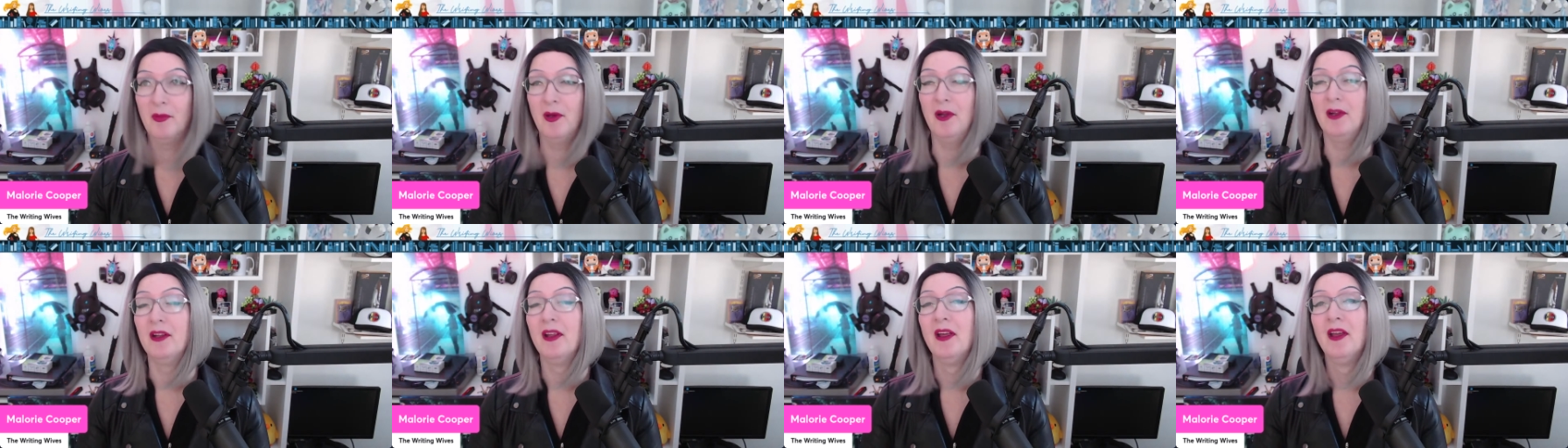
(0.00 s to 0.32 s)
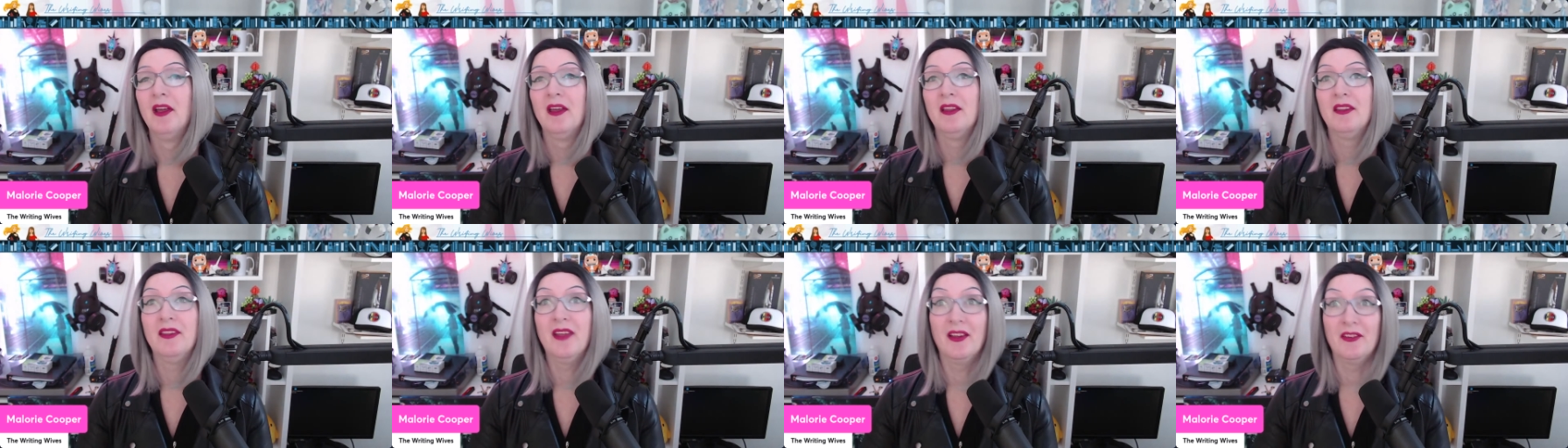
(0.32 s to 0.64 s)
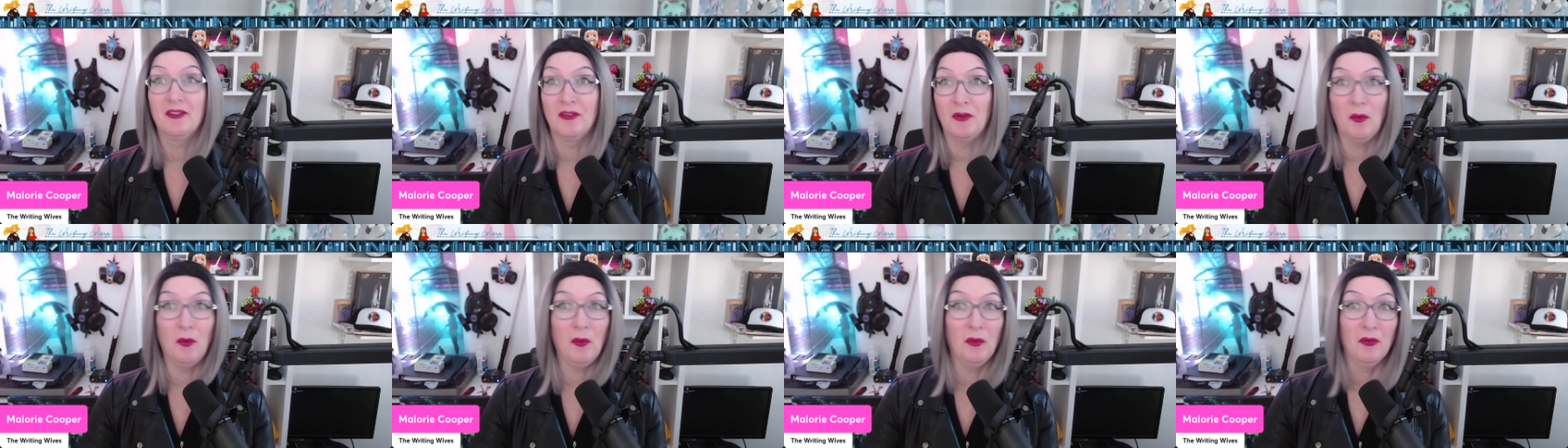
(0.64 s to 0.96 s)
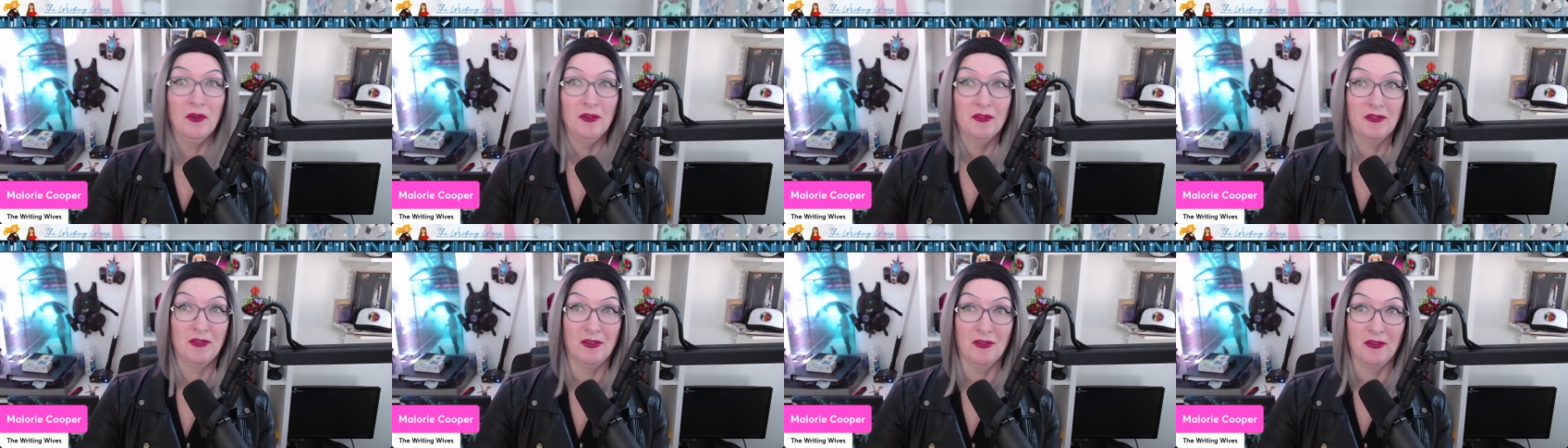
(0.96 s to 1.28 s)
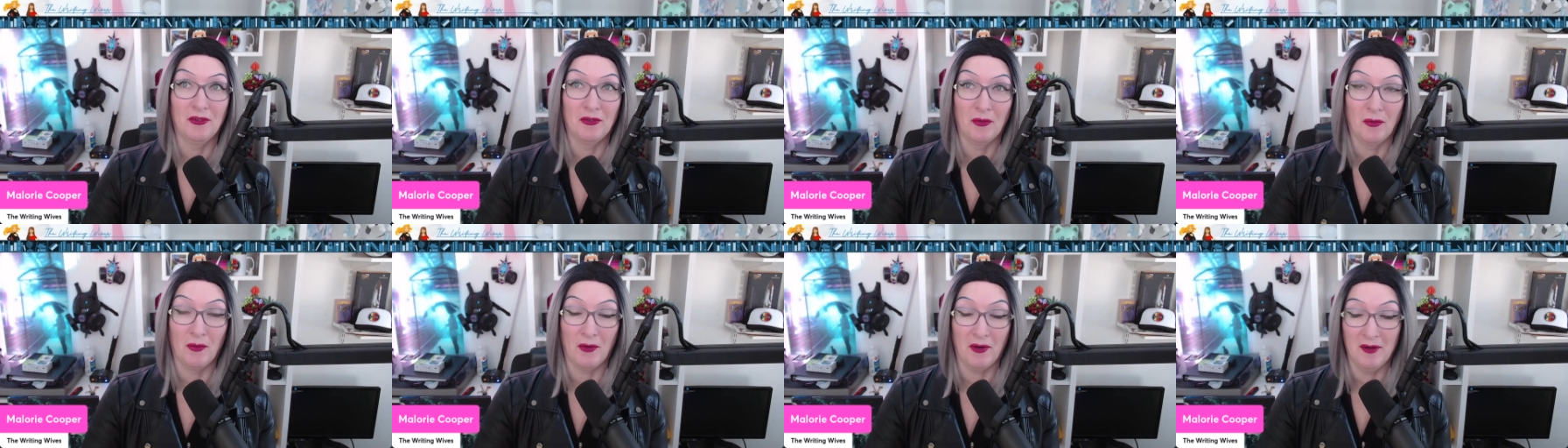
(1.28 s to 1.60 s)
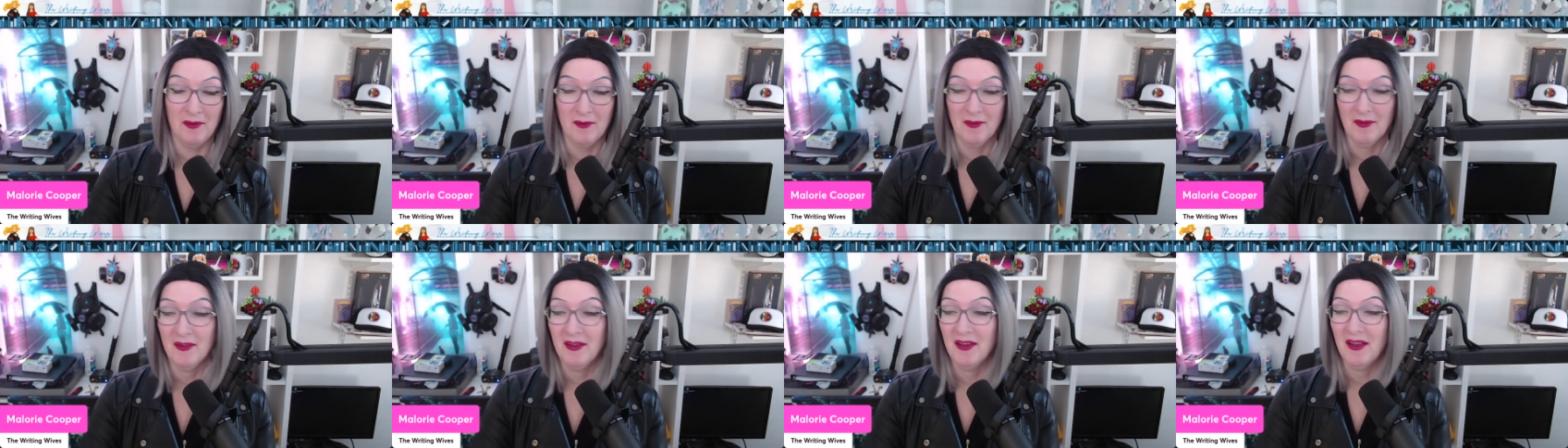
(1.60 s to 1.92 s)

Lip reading: but that's a whole different story.